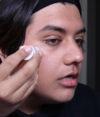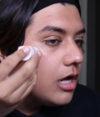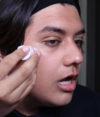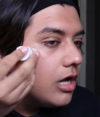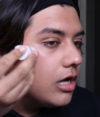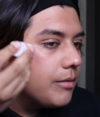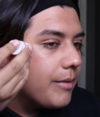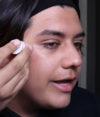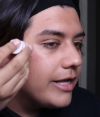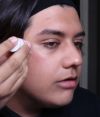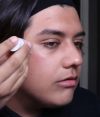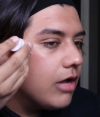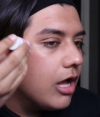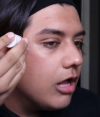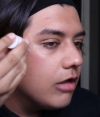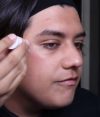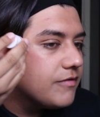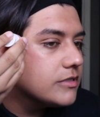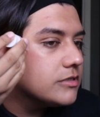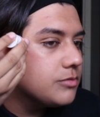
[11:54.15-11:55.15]
I know
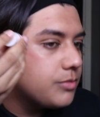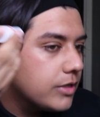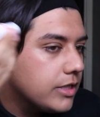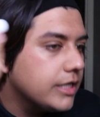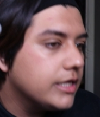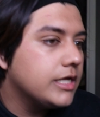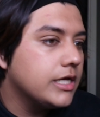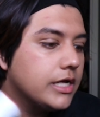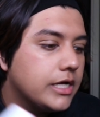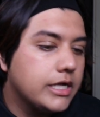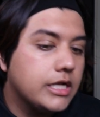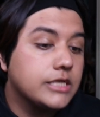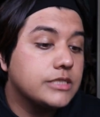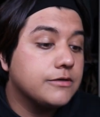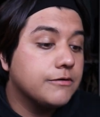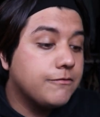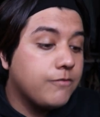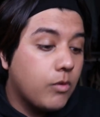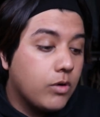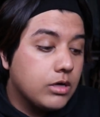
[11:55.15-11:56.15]
e.l.f. is really good. It's
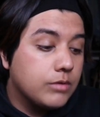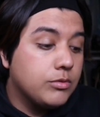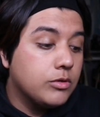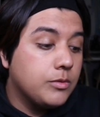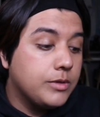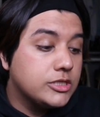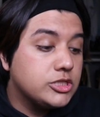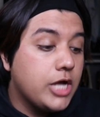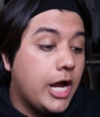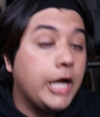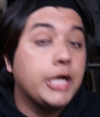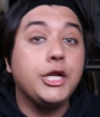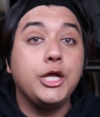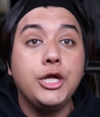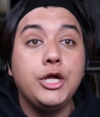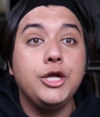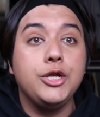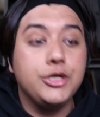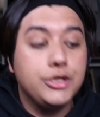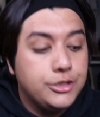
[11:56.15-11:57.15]
affordable, which I
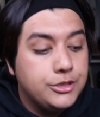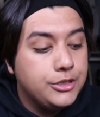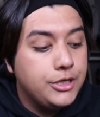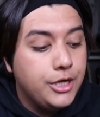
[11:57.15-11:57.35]
need.